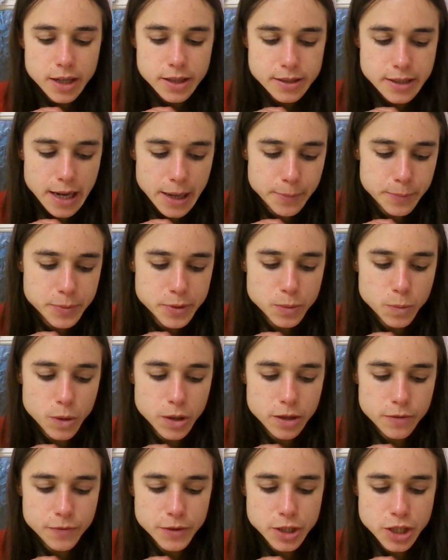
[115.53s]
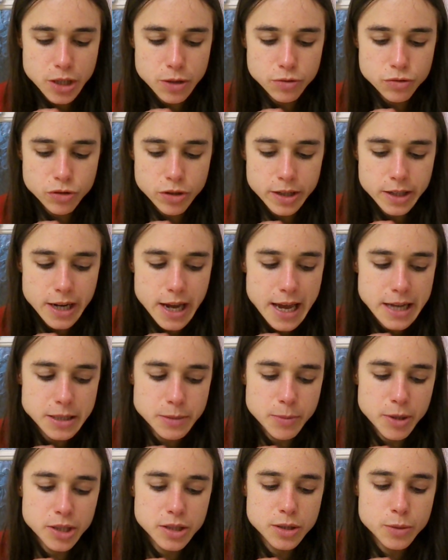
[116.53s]
Temp's One of the Children,
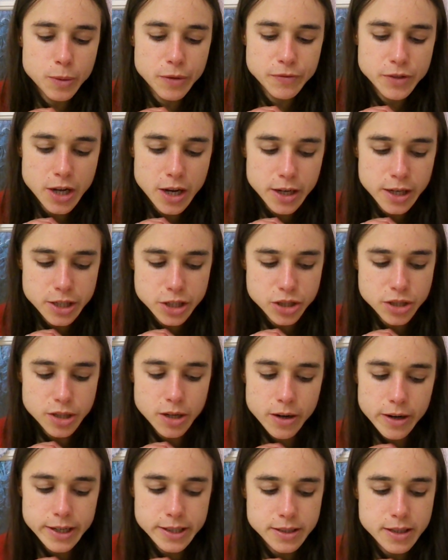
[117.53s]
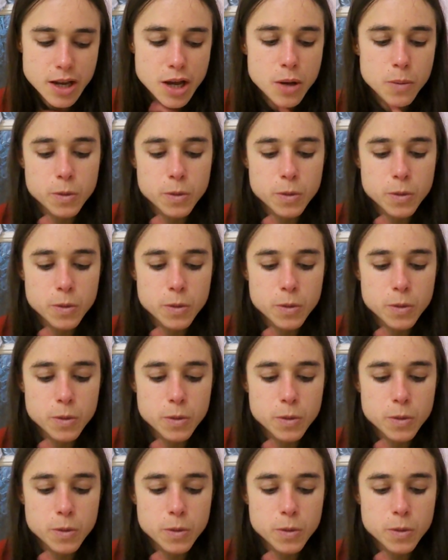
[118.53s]
Edmund with Turkish Delight,